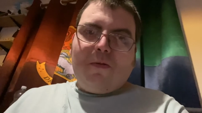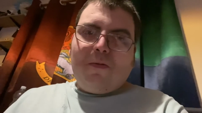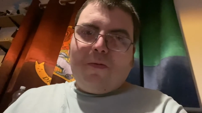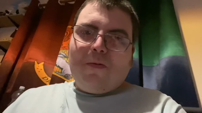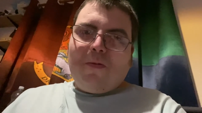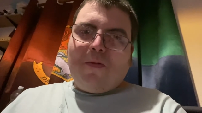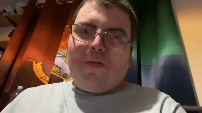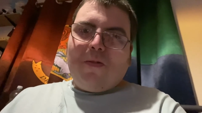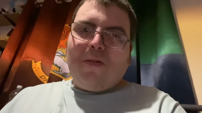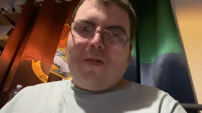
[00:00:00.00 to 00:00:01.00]

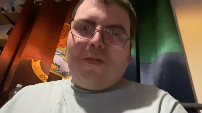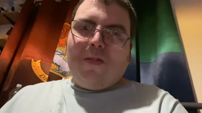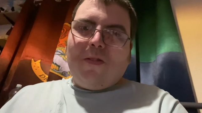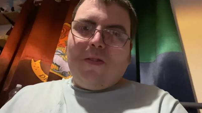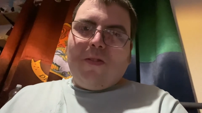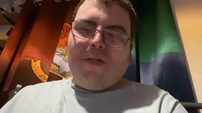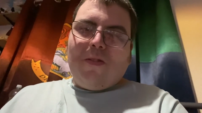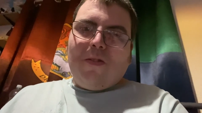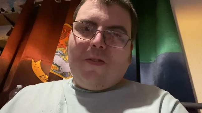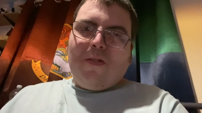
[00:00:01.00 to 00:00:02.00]

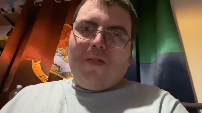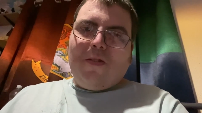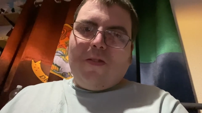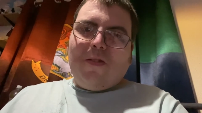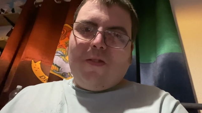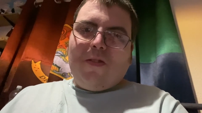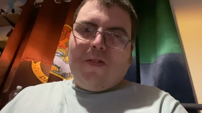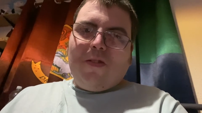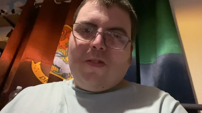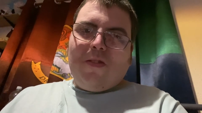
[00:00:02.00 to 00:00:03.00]

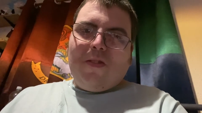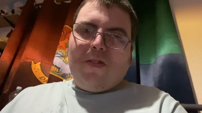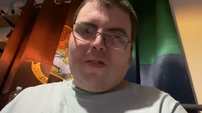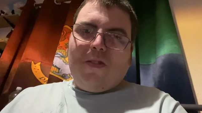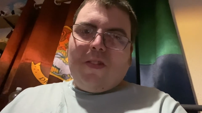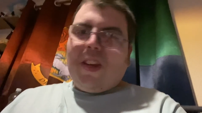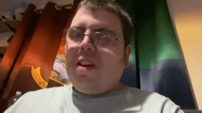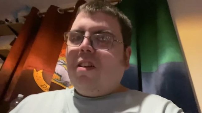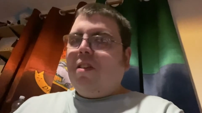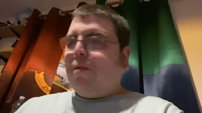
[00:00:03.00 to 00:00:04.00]

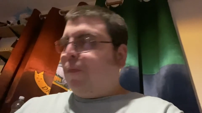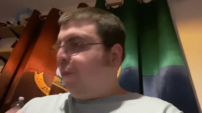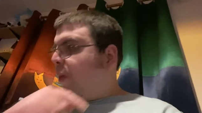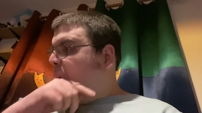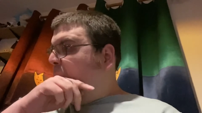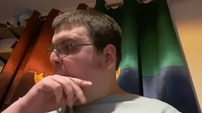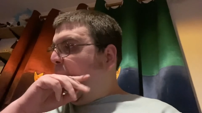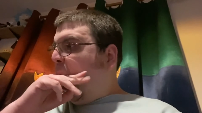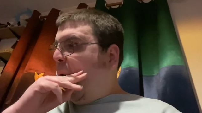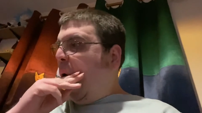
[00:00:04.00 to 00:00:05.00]

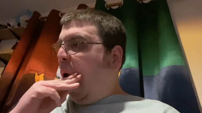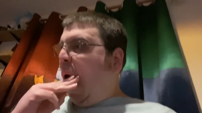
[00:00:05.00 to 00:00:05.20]
Nobody speaks.